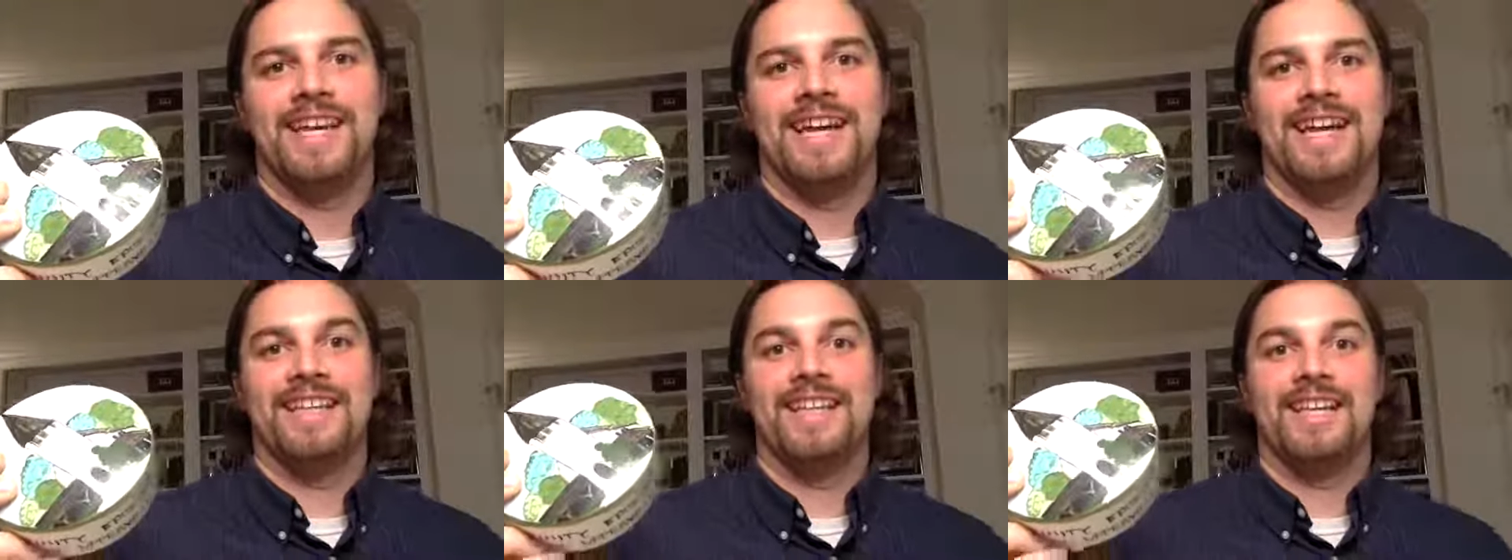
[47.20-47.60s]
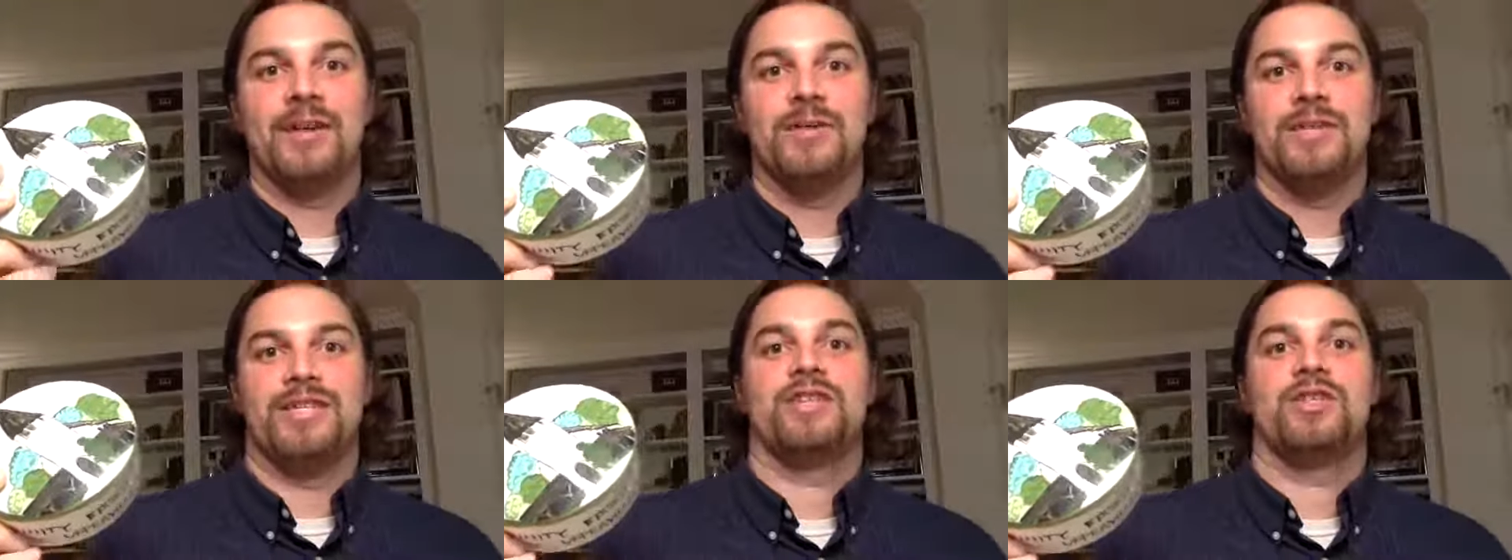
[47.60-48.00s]
and then I
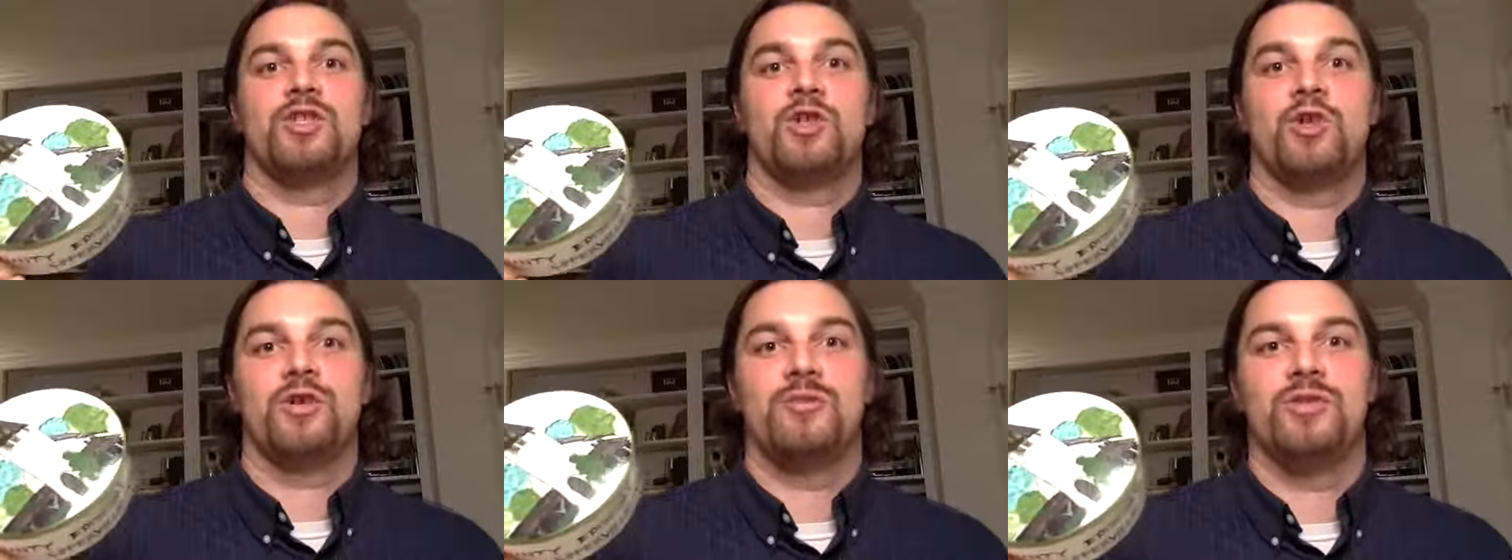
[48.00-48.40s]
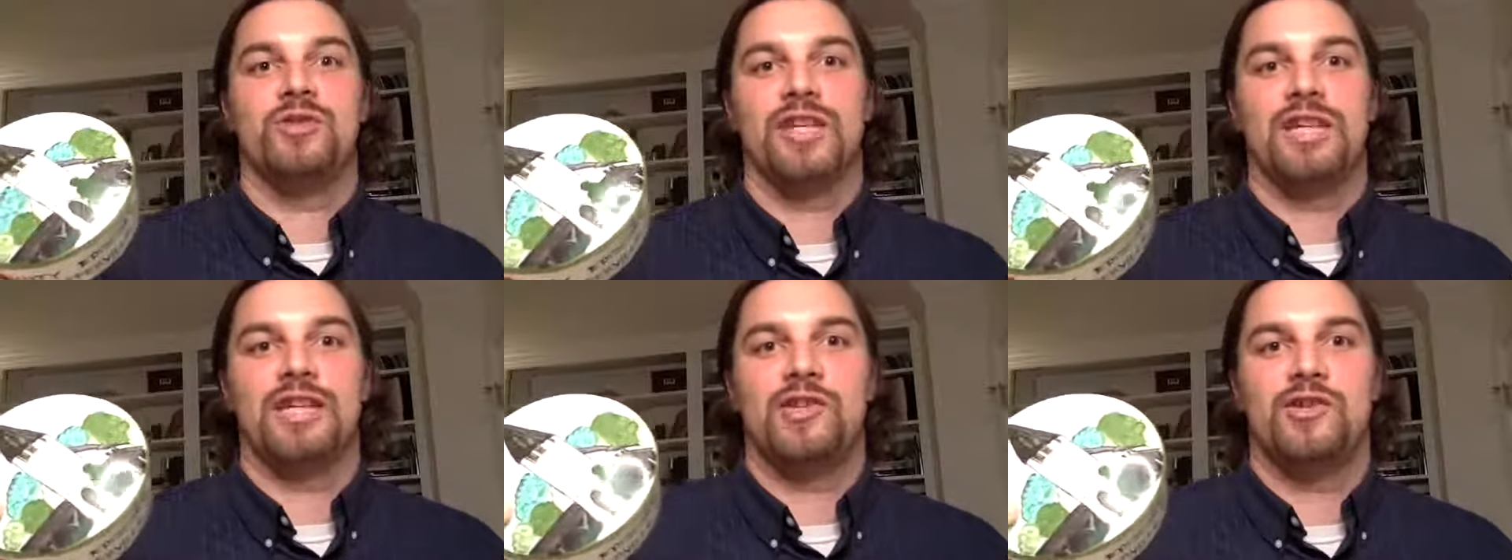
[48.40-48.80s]
was his church
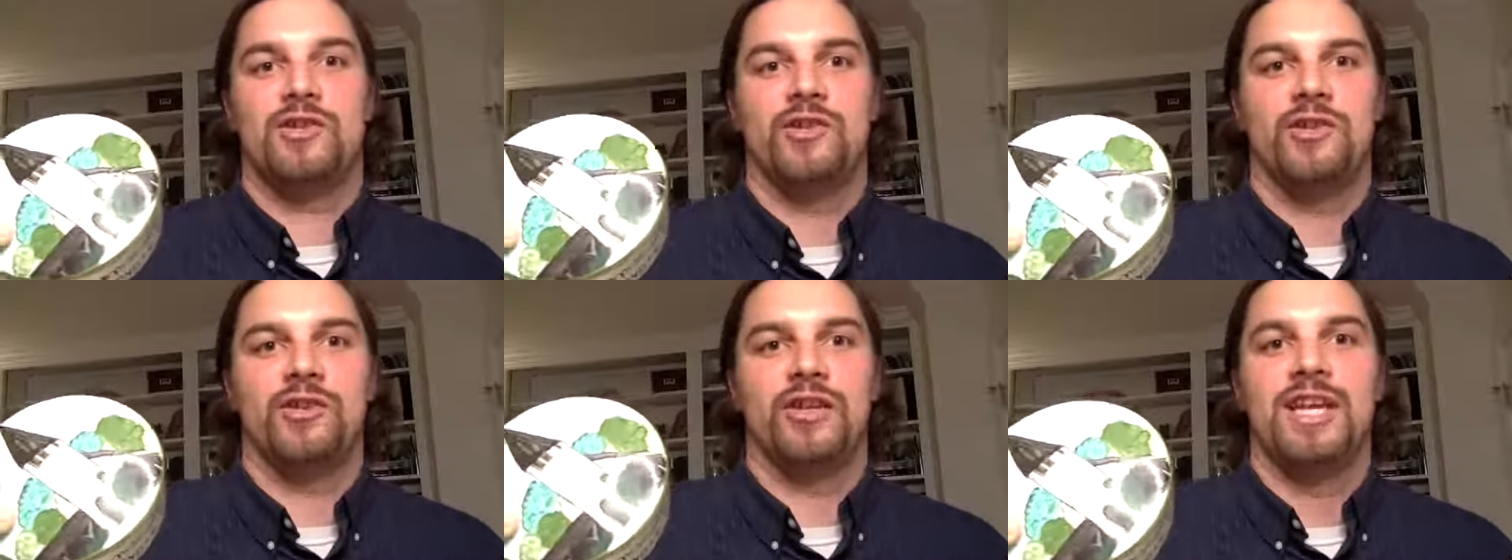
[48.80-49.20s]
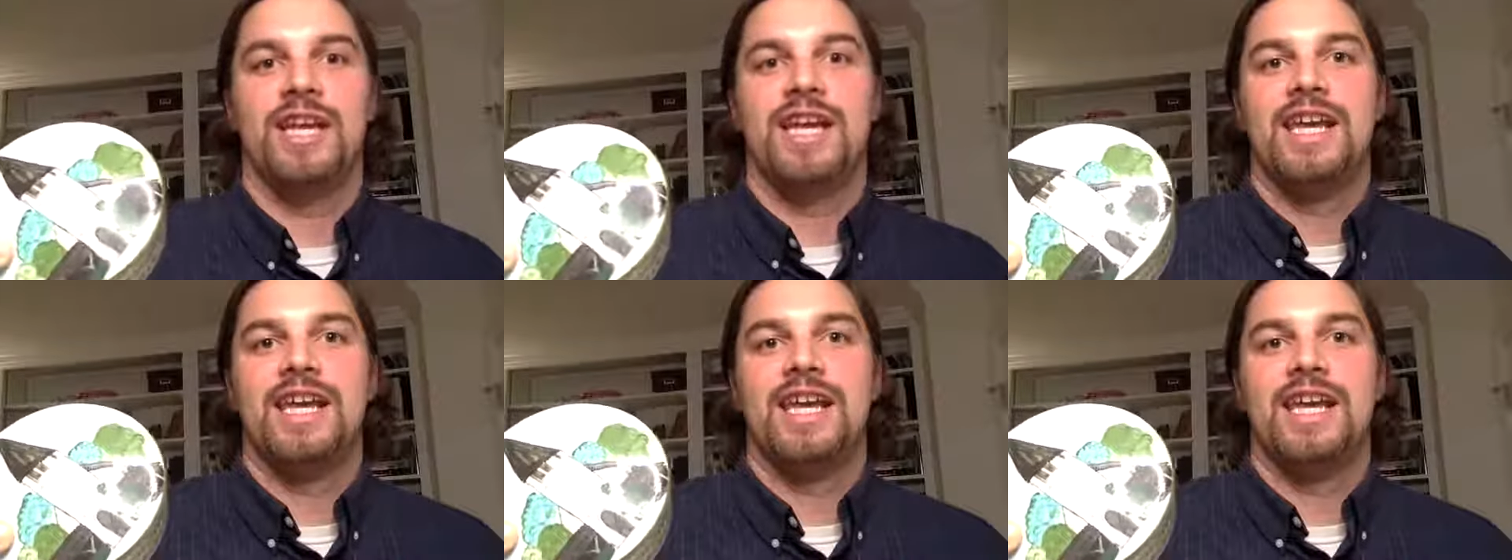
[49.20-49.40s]
music intern,